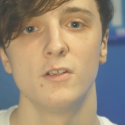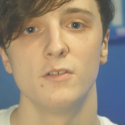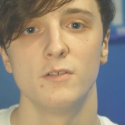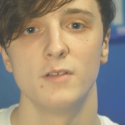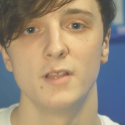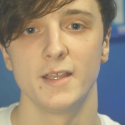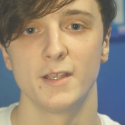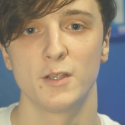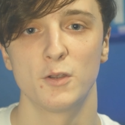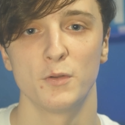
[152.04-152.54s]

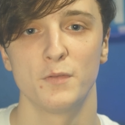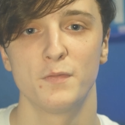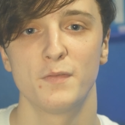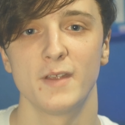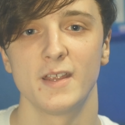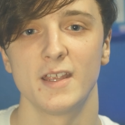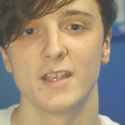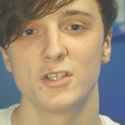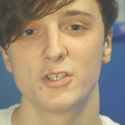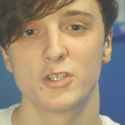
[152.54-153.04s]
a good
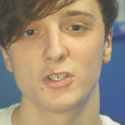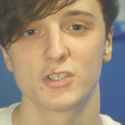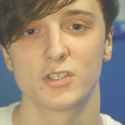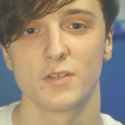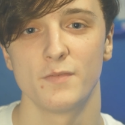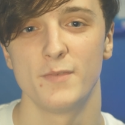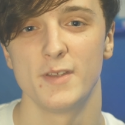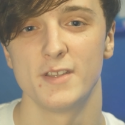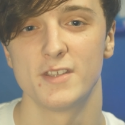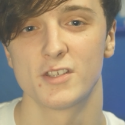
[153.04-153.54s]
thing. It's just
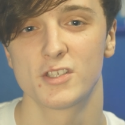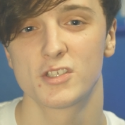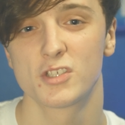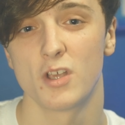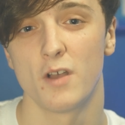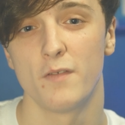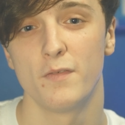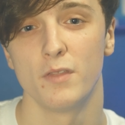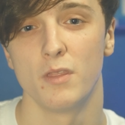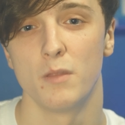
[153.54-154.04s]
something to
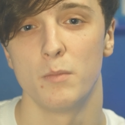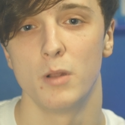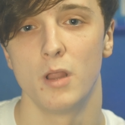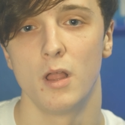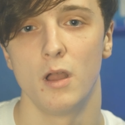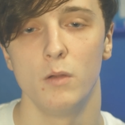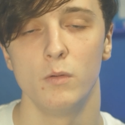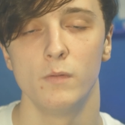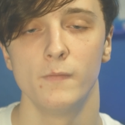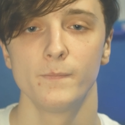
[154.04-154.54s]
soften the
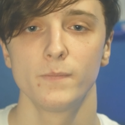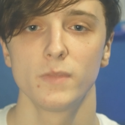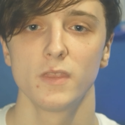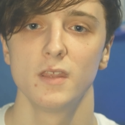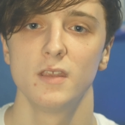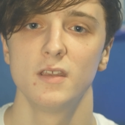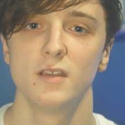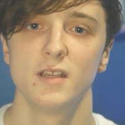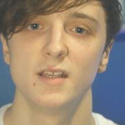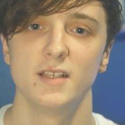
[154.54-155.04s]
blow.
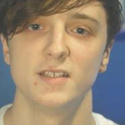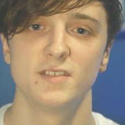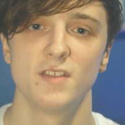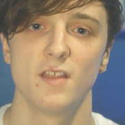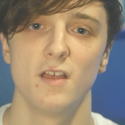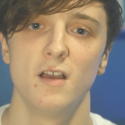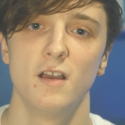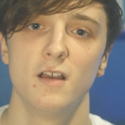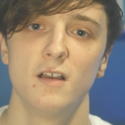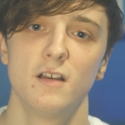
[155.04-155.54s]
Is
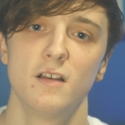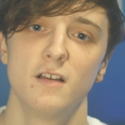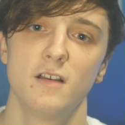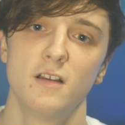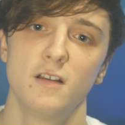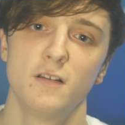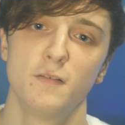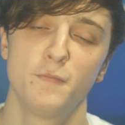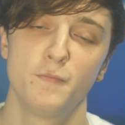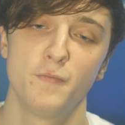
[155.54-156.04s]
that
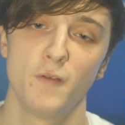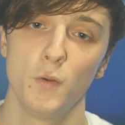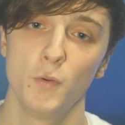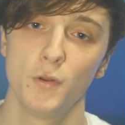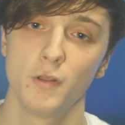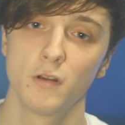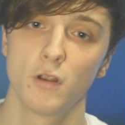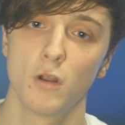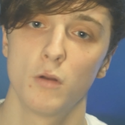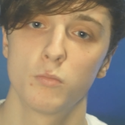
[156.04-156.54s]

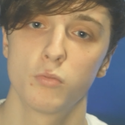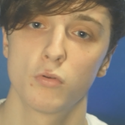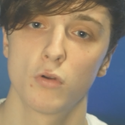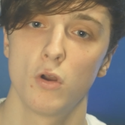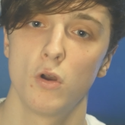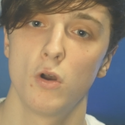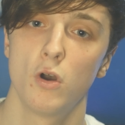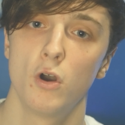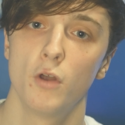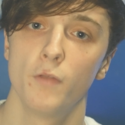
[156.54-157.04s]
Foden got
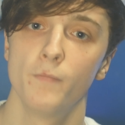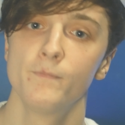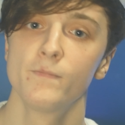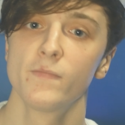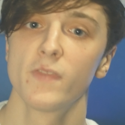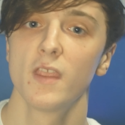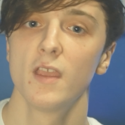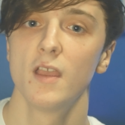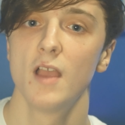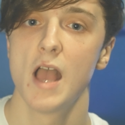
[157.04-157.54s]
brought on,
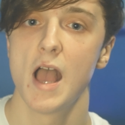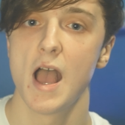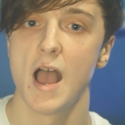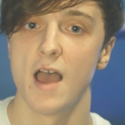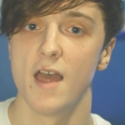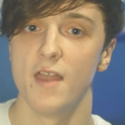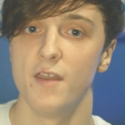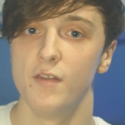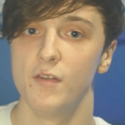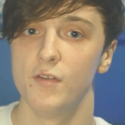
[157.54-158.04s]

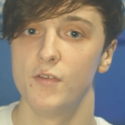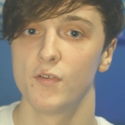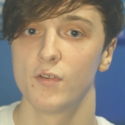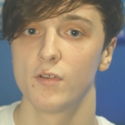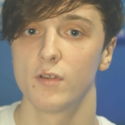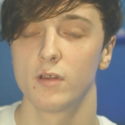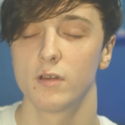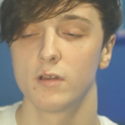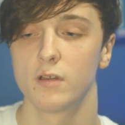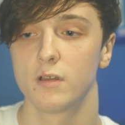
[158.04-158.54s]
and
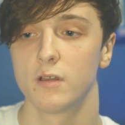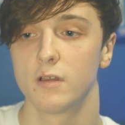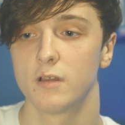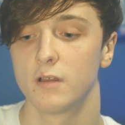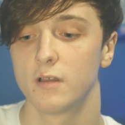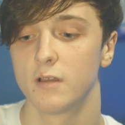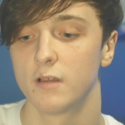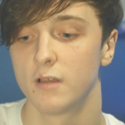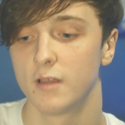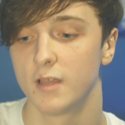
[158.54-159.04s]

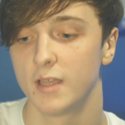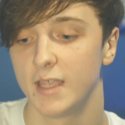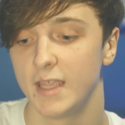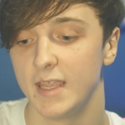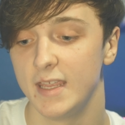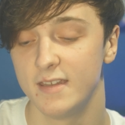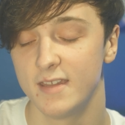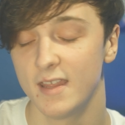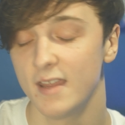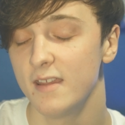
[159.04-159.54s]

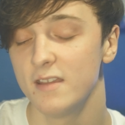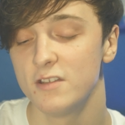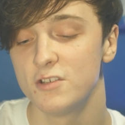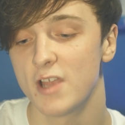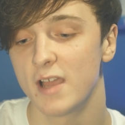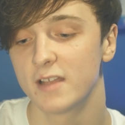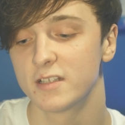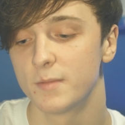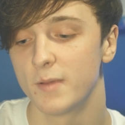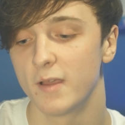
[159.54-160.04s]
he did
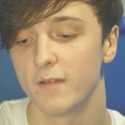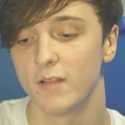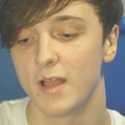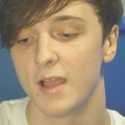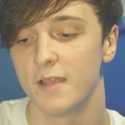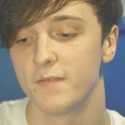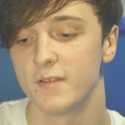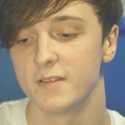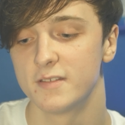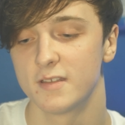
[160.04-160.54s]
inject a bit of
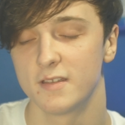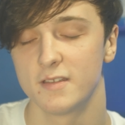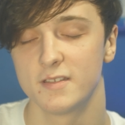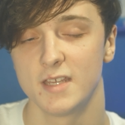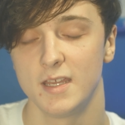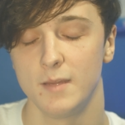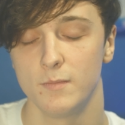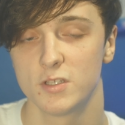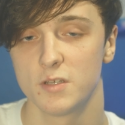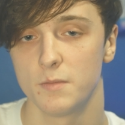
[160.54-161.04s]
life into the
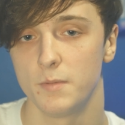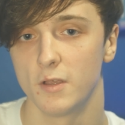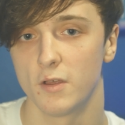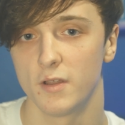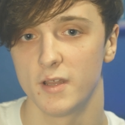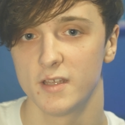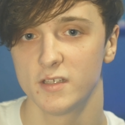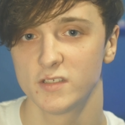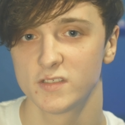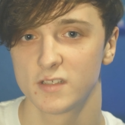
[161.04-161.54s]
team. To be
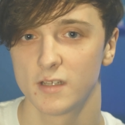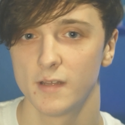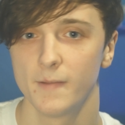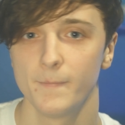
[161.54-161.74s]
honest,